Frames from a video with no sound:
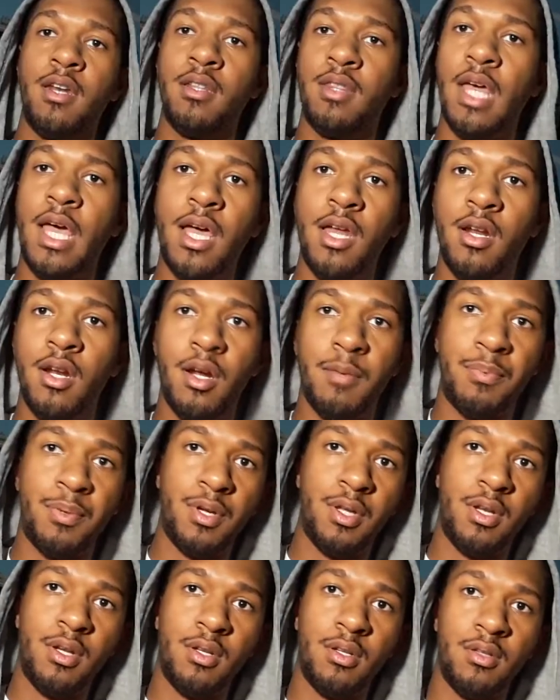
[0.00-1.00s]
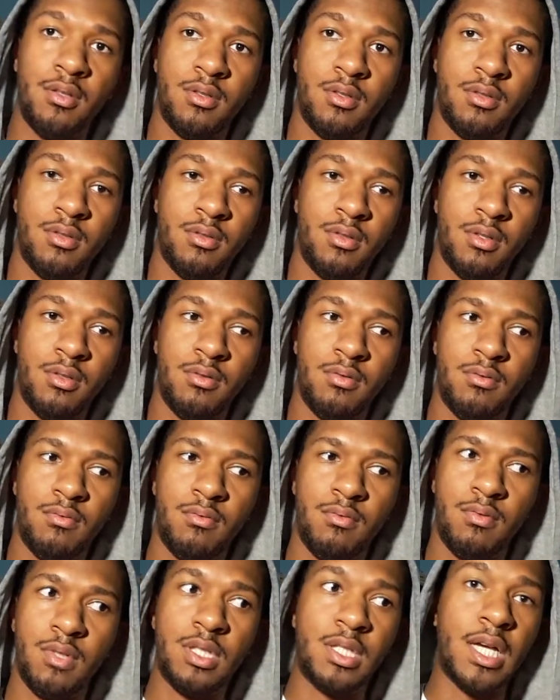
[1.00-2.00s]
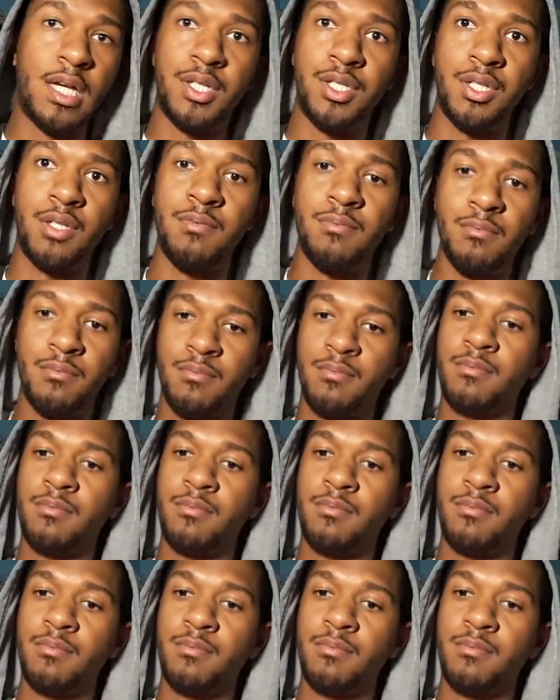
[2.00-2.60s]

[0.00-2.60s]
And they ended up in detention.